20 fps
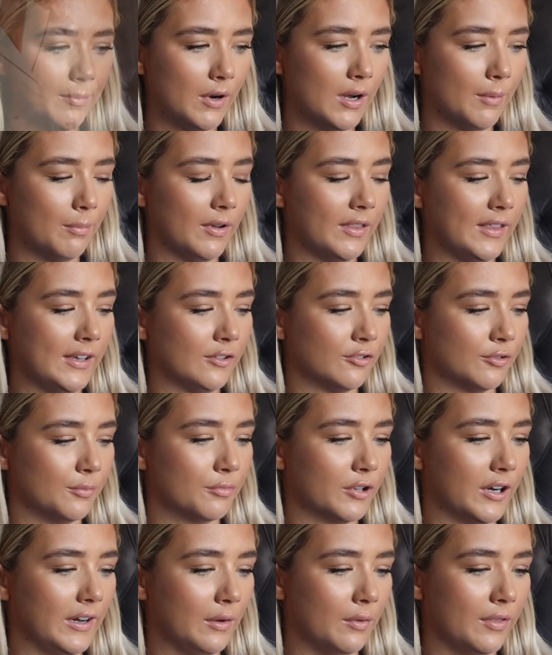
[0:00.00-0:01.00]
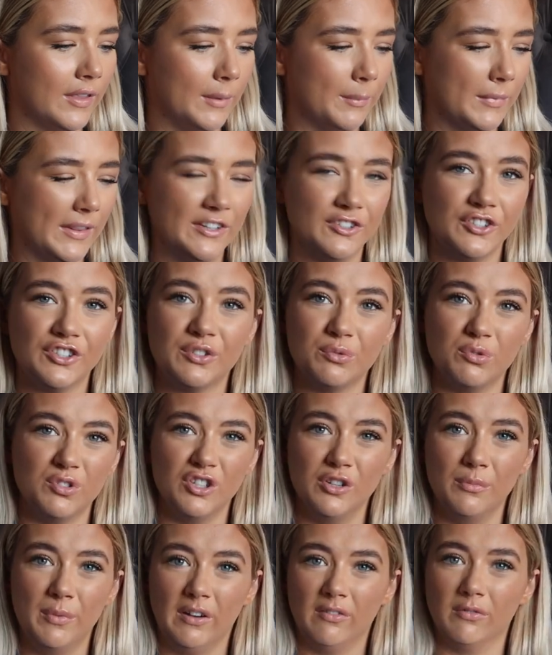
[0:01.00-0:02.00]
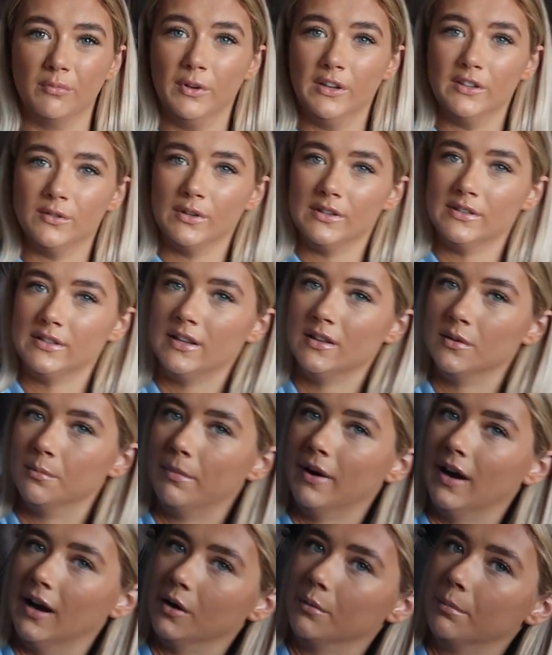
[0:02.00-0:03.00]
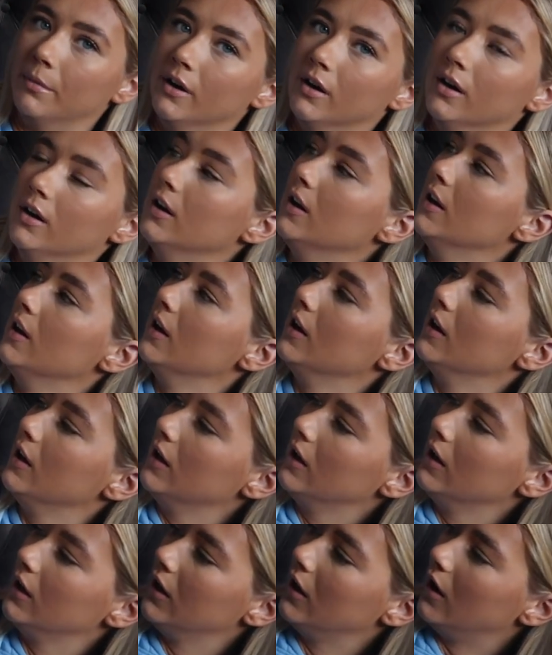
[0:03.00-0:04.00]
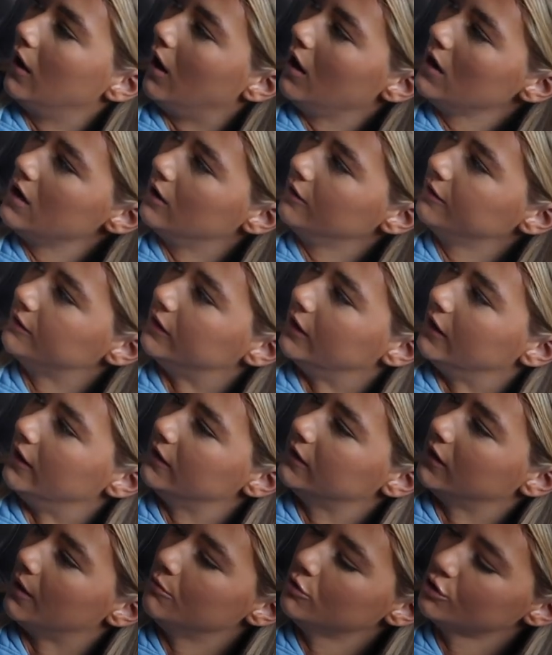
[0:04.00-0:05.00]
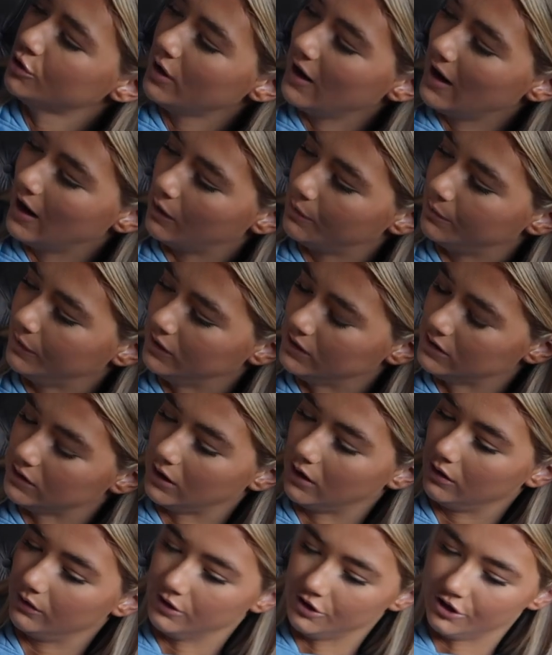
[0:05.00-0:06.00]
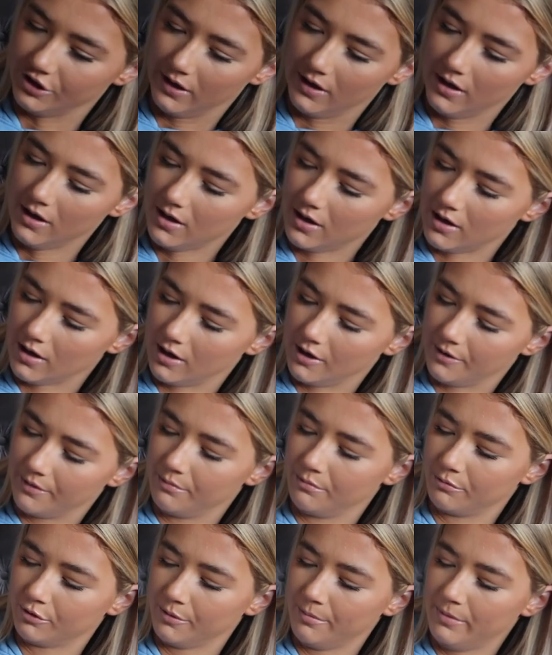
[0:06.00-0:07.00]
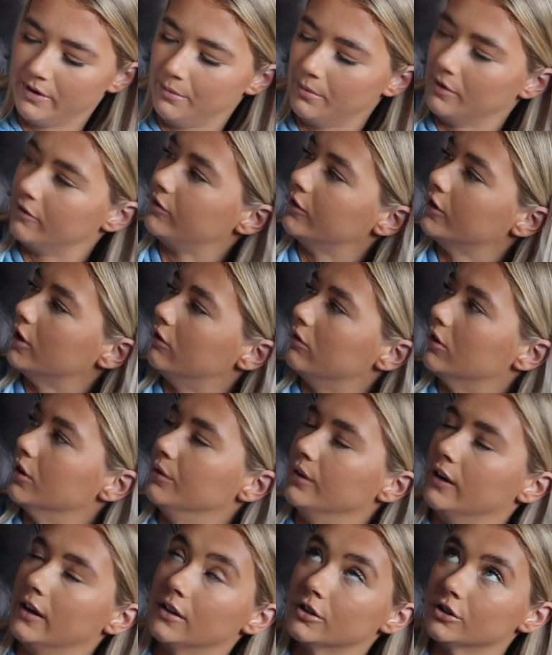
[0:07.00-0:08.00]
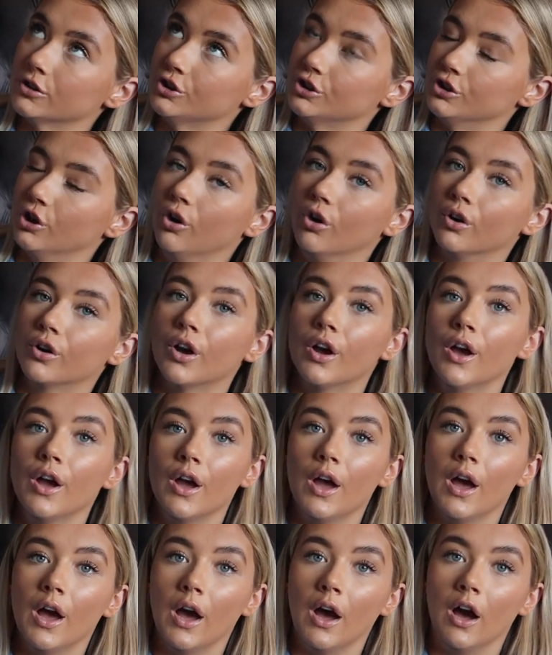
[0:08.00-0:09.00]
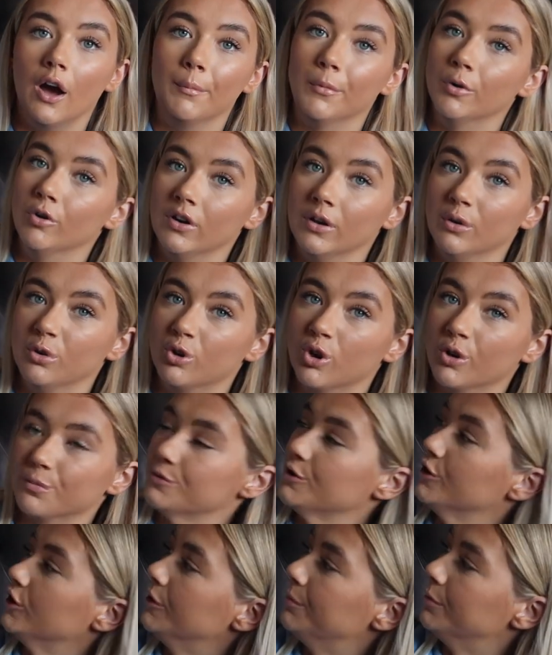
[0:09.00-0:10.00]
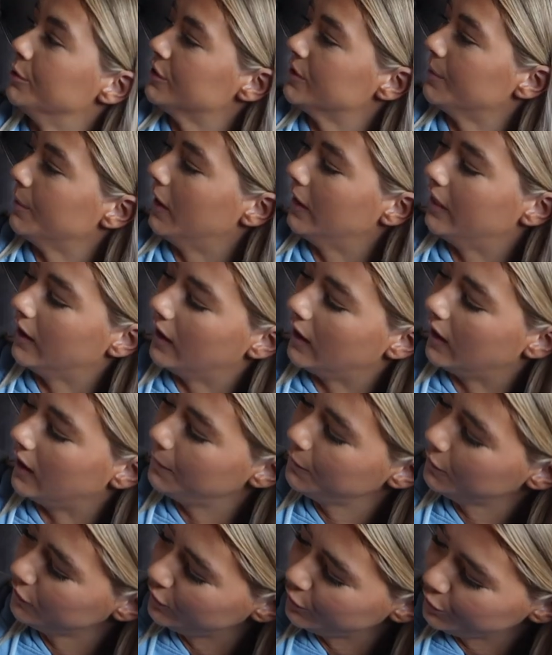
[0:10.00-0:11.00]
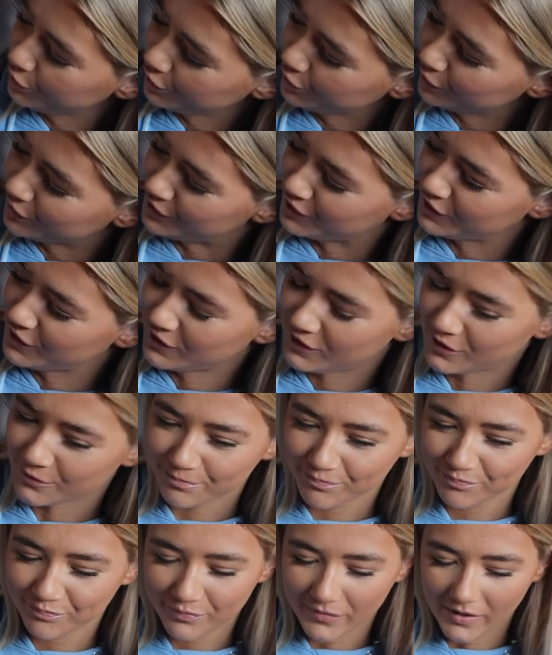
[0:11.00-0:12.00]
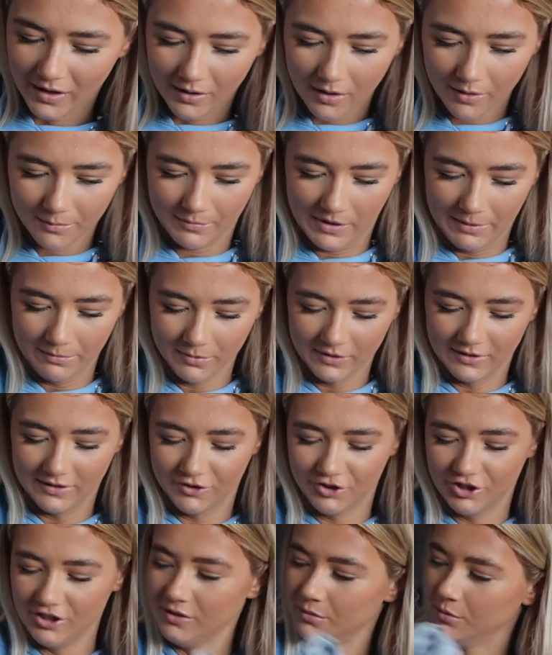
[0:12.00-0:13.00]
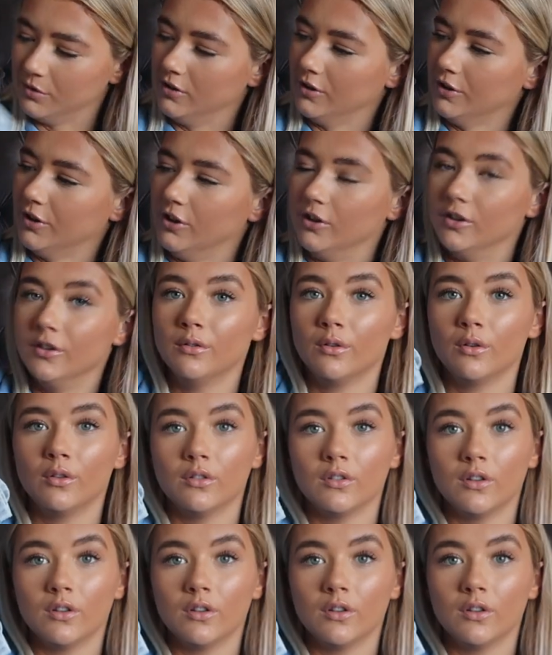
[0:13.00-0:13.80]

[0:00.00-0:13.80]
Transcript: up a couple of things from Pretty Little Thing, but they just were too big for me, so I sent them back. But I love this. I'm not sure how I'm going to style this yet. Probably with a roll neck shock, or a little crop top or something like that. I'm not really sure. Just maybe with these jeans would look cute.